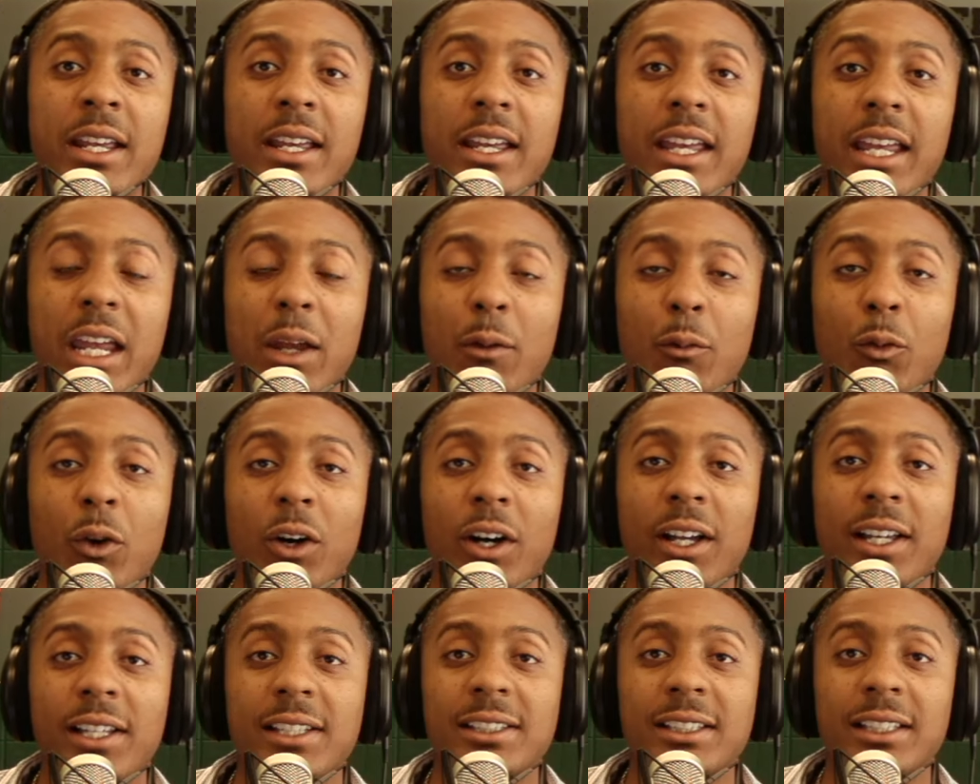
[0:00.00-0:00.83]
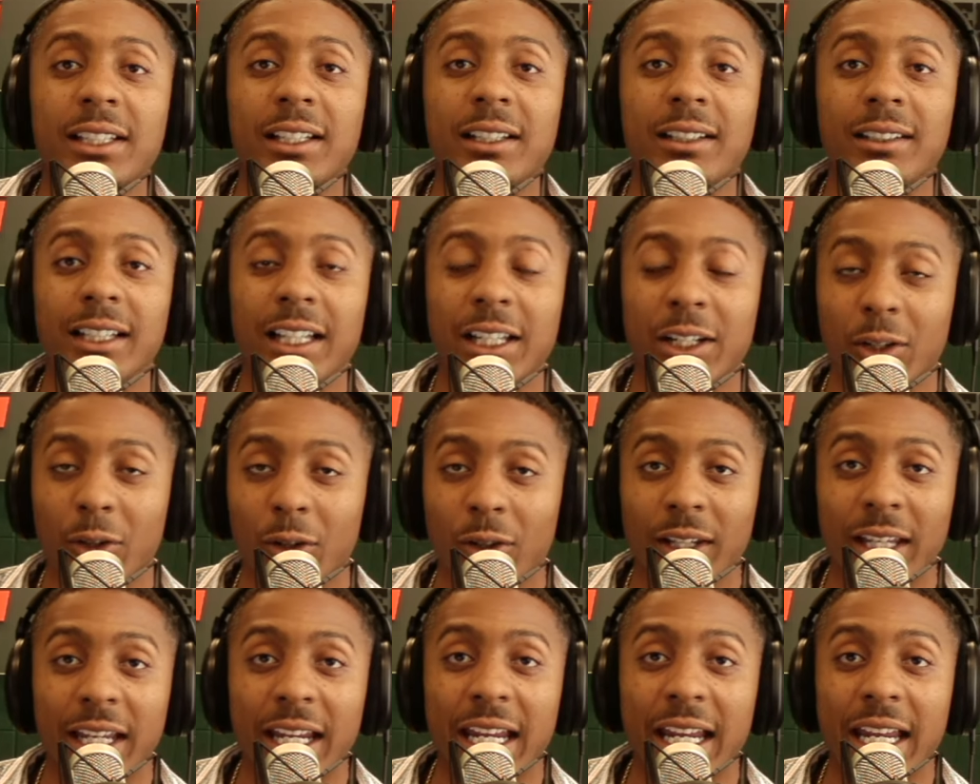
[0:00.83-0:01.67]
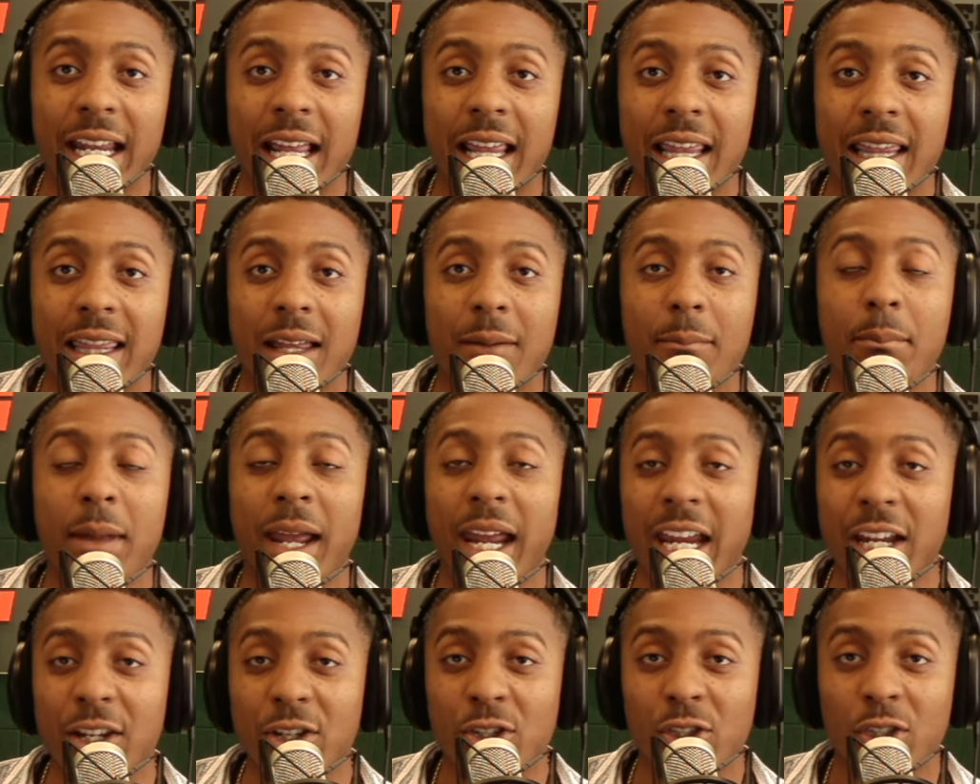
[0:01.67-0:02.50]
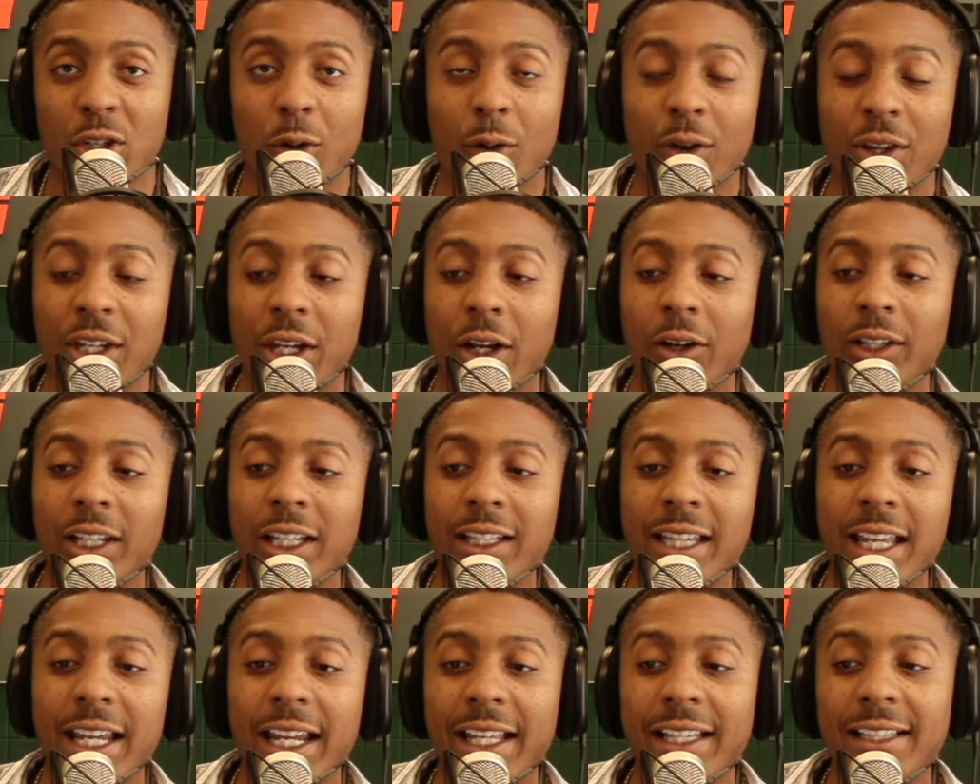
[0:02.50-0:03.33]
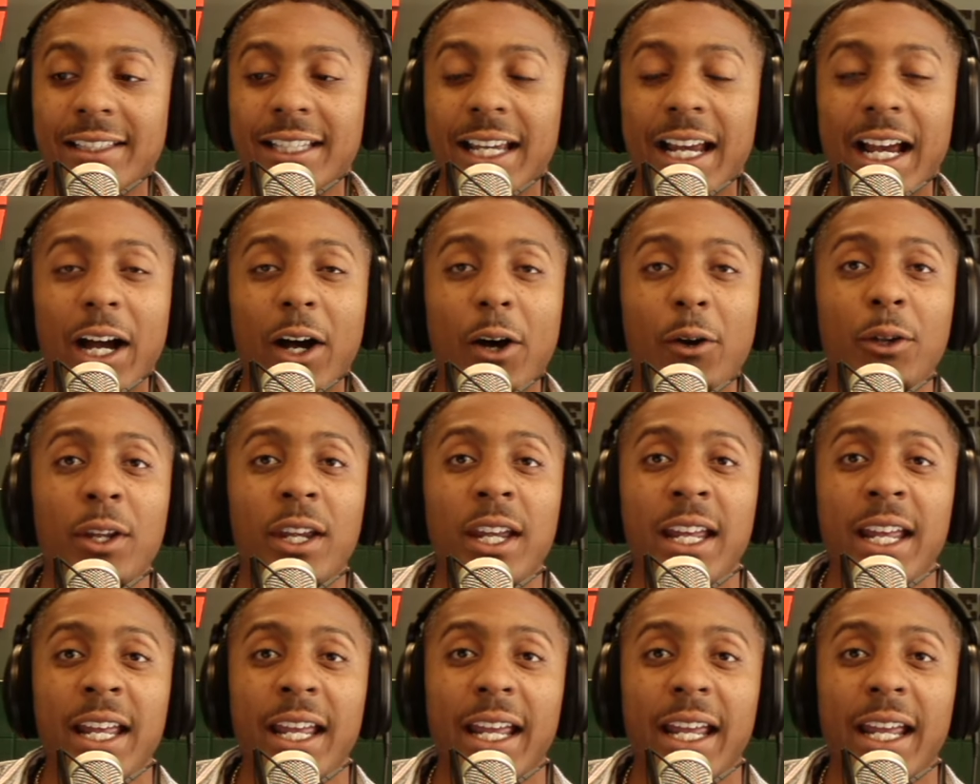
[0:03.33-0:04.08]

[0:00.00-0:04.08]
It was literally the main show and the only thing in town.